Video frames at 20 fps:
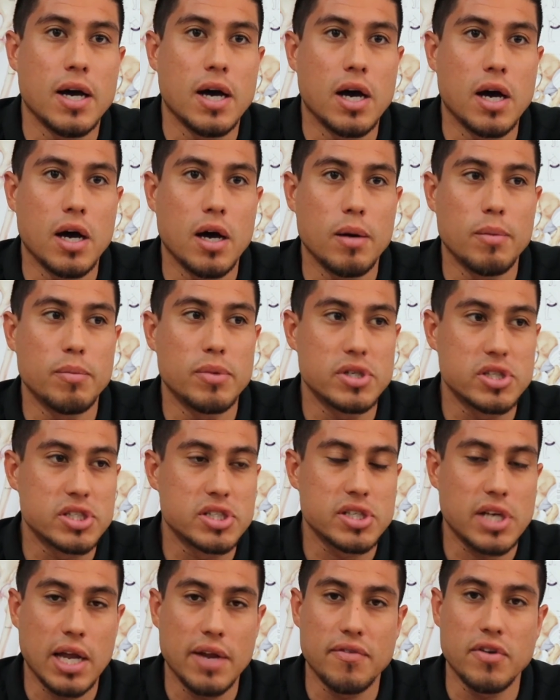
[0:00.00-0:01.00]
Um, but
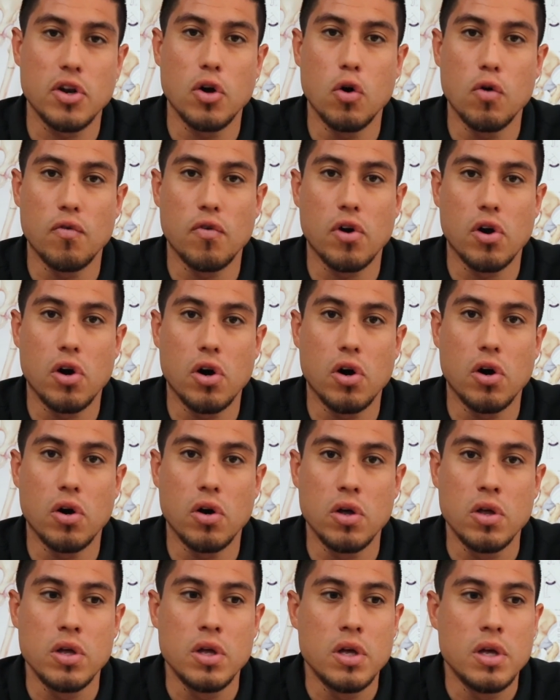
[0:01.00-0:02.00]
just kind of an
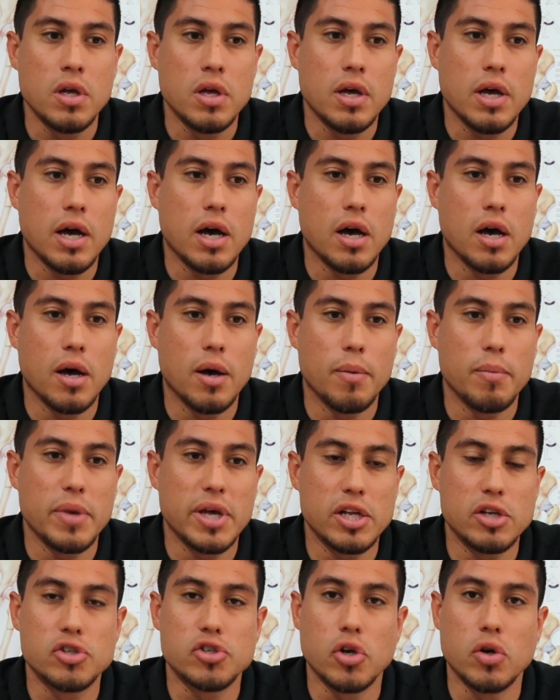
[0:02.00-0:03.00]
overall um,
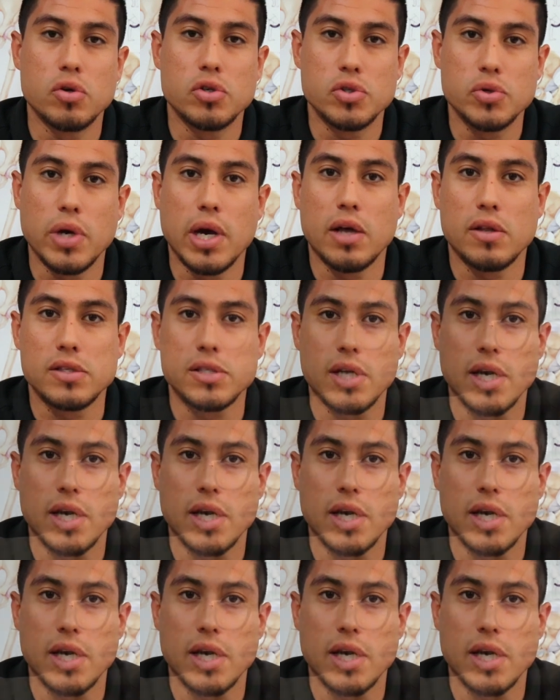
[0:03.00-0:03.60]
intro to health